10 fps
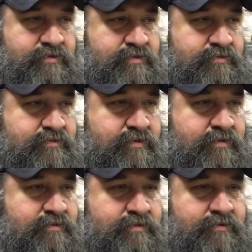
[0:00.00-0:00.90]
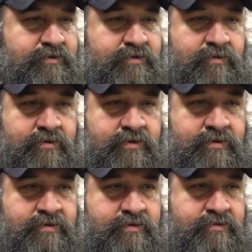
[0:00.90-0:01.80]
see you know see what's going
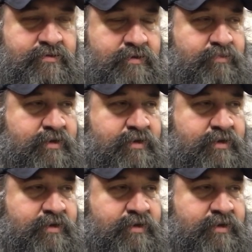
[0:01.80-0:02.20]
on because I